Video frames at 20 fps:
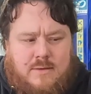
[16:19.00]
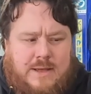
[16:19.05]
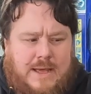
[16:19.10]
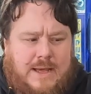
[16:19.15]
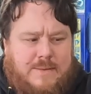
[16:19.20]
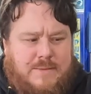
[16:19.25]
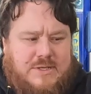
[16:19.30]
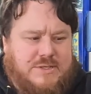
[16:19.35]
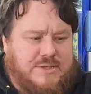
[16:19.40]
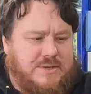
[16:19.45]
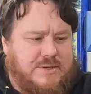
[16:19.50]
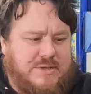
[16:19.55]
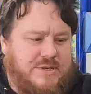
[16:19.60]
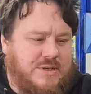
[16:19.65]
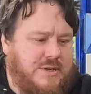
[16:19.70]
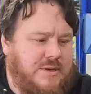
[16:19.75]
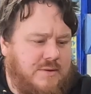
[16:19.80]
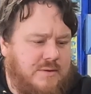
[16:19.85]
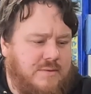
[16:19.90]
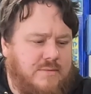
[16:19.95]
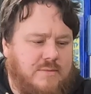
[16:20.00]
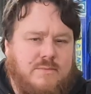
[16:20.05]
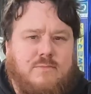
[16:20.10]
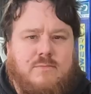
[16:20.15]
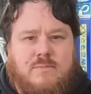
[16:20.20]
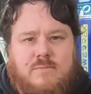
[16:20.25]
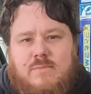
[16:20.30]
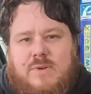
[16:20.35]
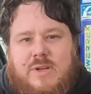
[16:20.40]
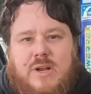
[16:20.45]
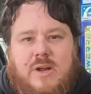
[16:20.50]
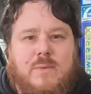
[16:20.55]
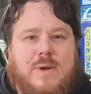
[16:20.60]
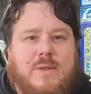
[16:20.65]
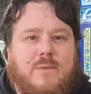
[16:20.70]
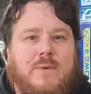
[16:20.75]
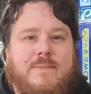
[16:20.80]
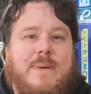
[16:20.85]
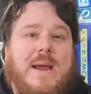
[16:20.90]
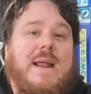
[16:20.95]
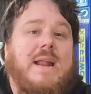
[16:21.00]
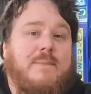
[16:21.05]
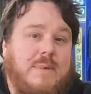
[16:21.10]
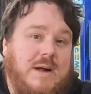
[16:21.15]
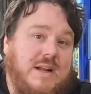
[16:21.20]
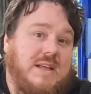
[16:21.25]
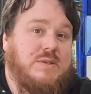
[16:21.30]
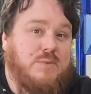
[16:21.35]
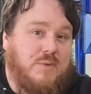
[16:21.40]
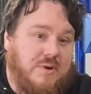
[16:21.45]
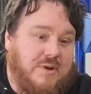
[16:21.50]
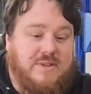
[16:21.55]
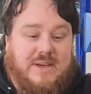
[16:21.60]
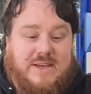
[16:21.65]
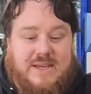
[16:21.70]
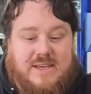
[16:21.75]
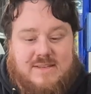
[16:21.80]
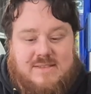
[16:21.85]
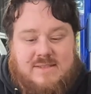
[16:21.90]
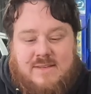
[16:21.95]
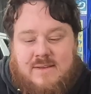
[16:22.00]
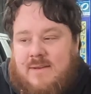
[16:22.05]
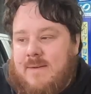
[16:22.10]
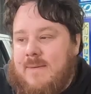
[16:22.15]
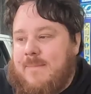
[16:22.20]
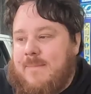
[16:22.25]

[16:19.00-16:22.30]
how much, you know, whether we made our money's worth, I guess.